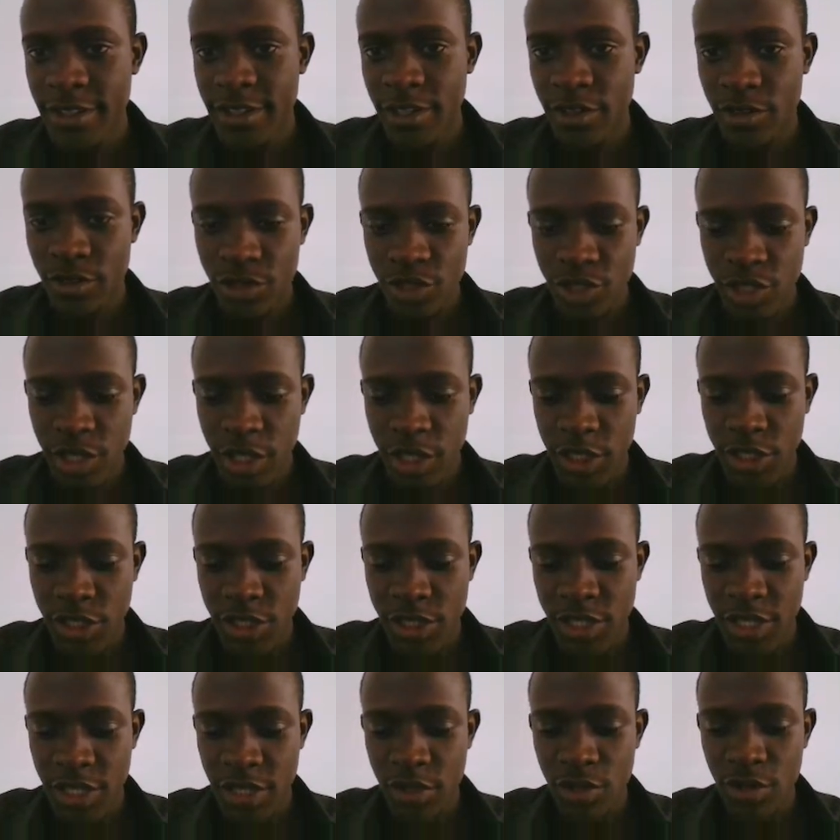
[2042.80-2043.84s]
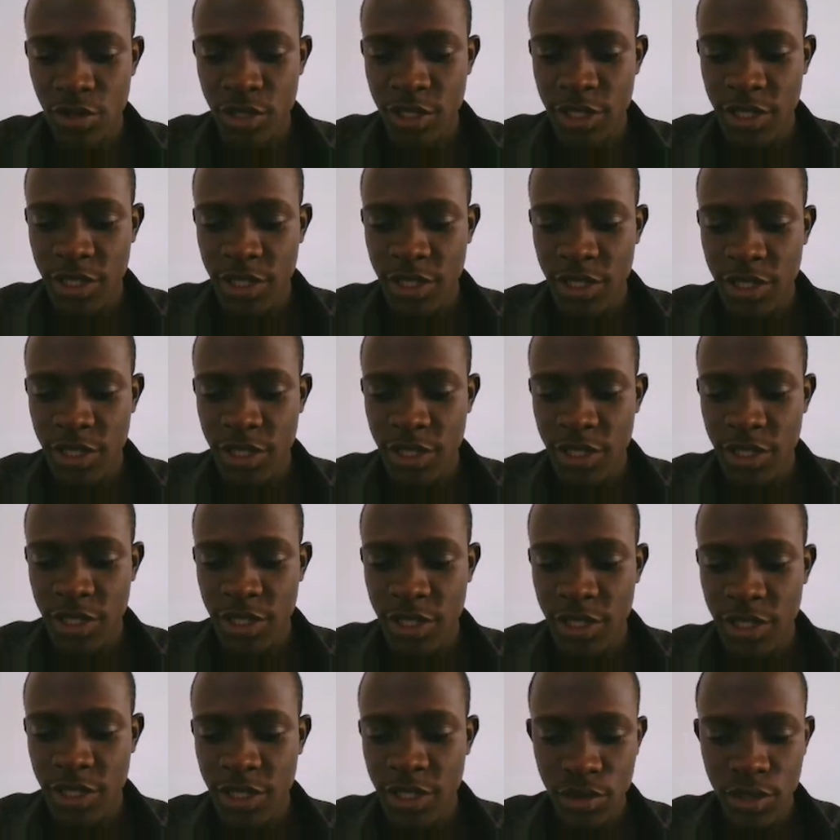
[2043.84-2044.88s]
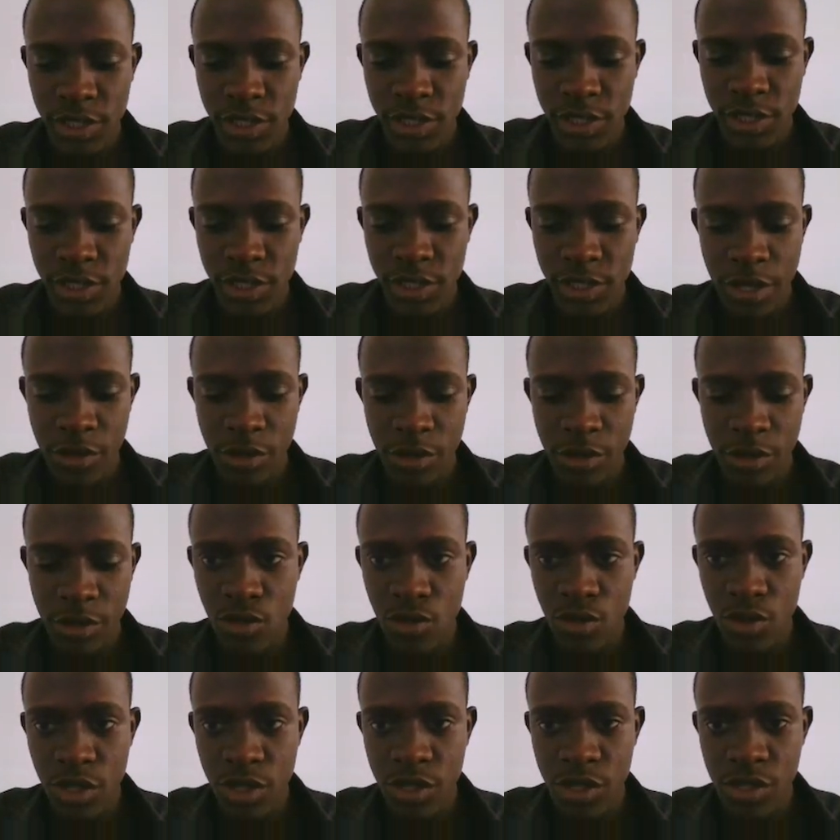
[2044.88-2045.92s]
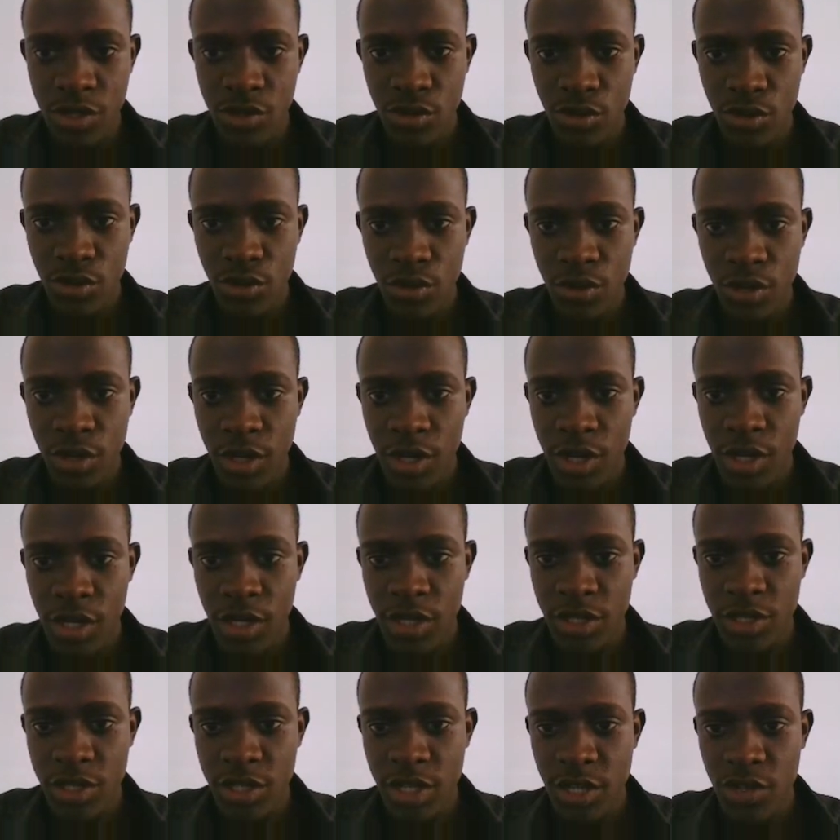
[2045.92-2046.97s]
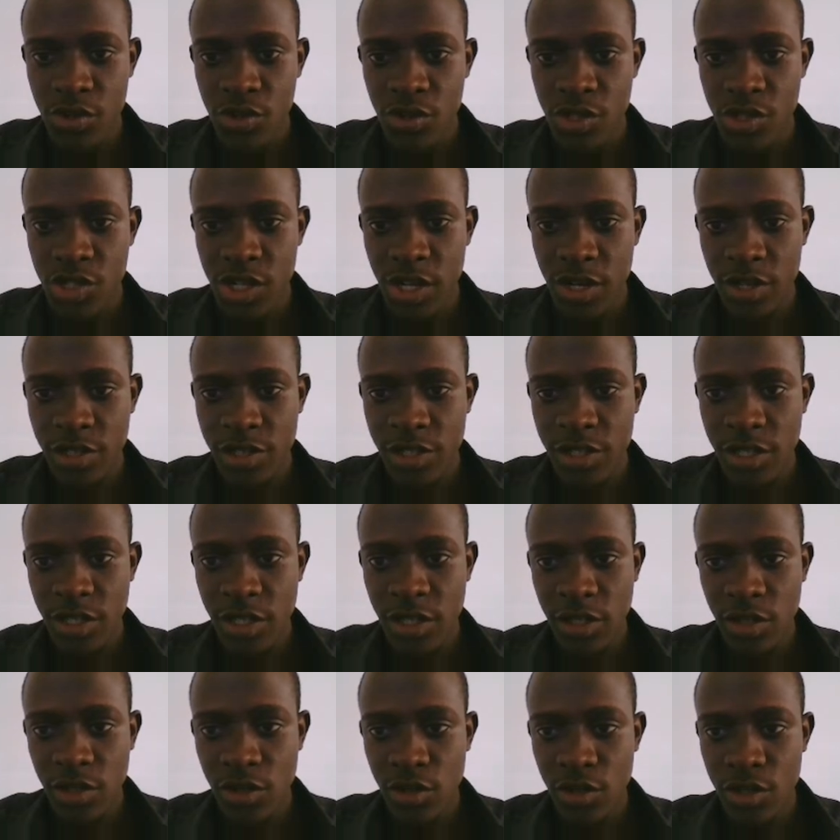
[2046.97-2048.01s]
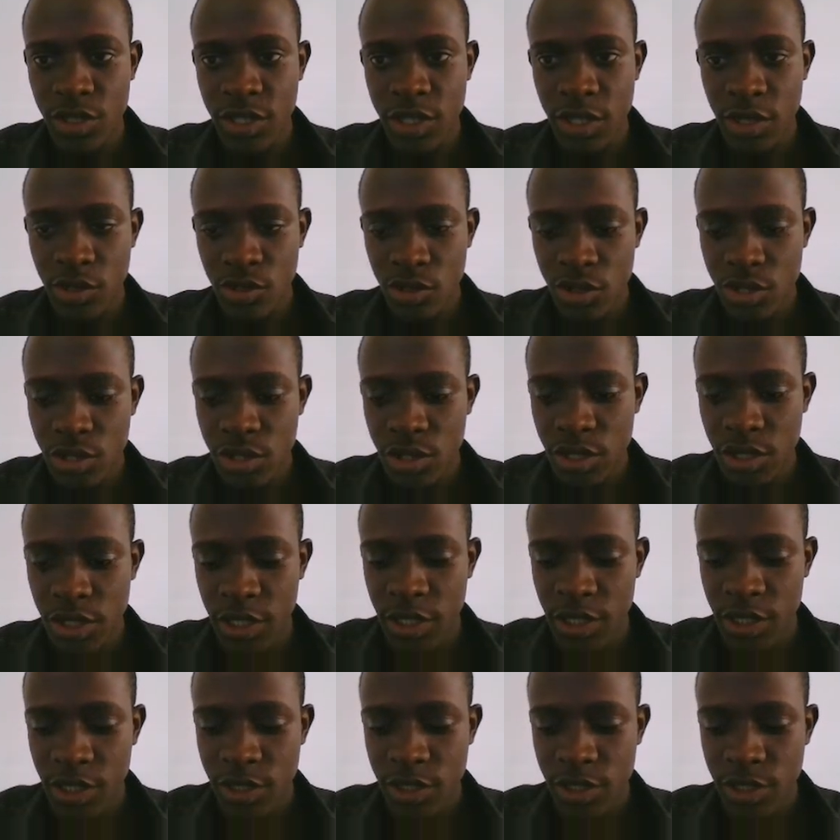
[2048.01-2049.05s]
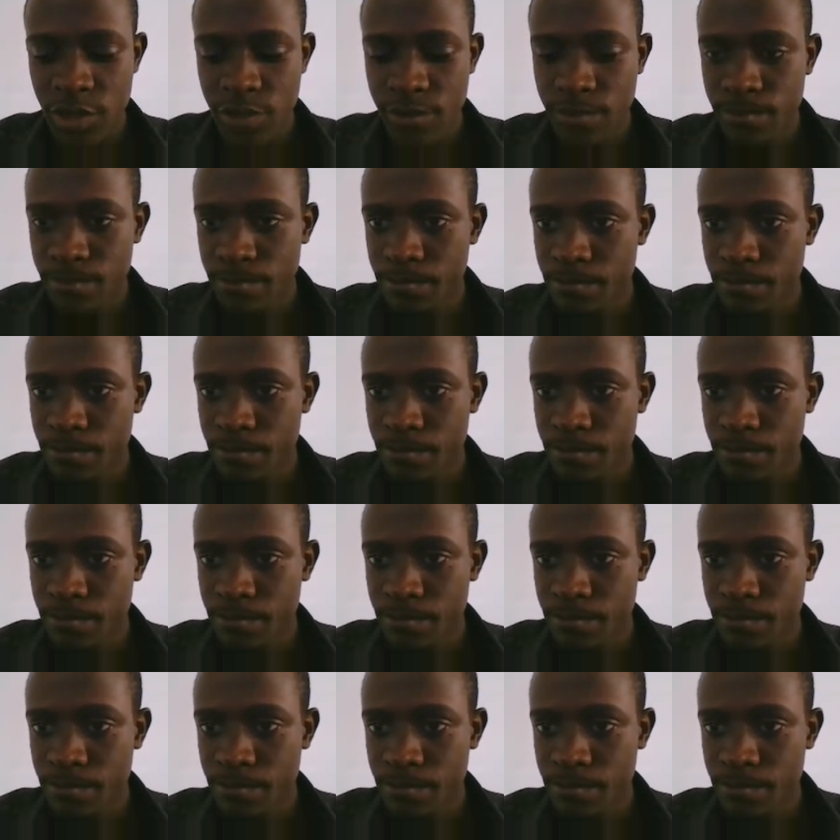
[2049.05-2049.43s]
then we shall use the logged out links so let's try to do this so in this case we shall see logged out links